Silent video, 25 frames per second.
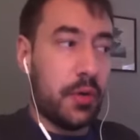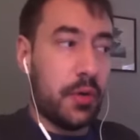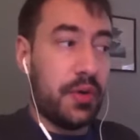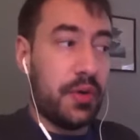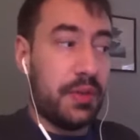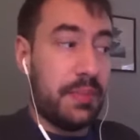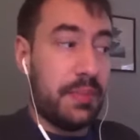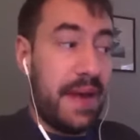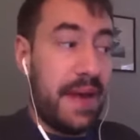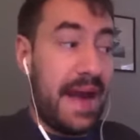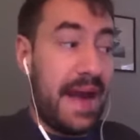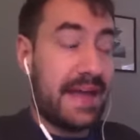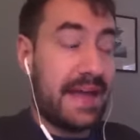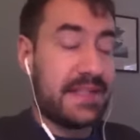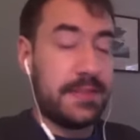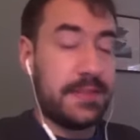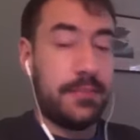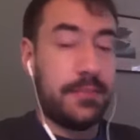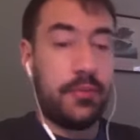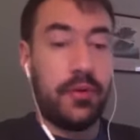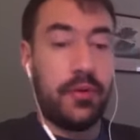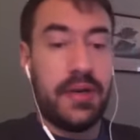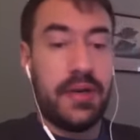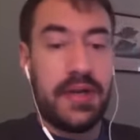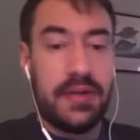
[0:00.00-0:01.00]
going back
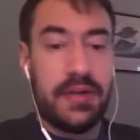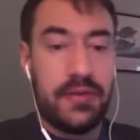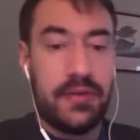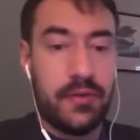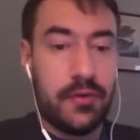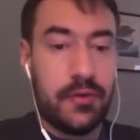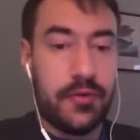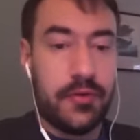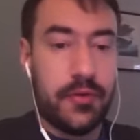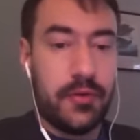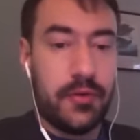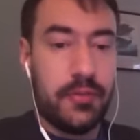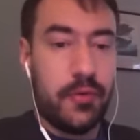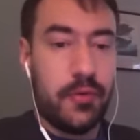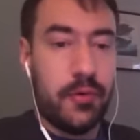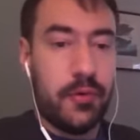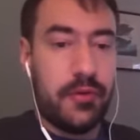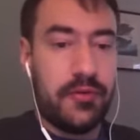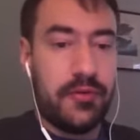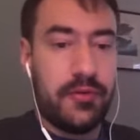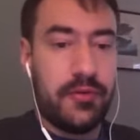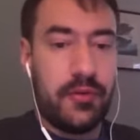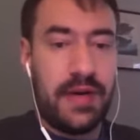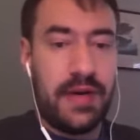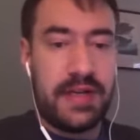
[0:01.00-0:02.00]
to print, that are doing more
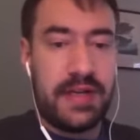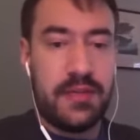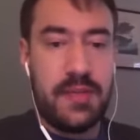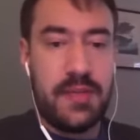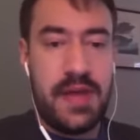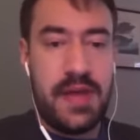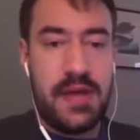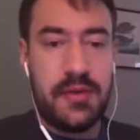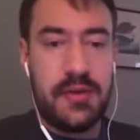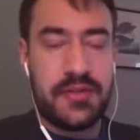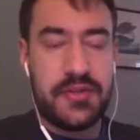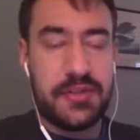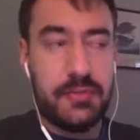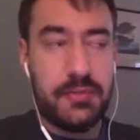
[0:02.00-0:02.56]
with direct mail.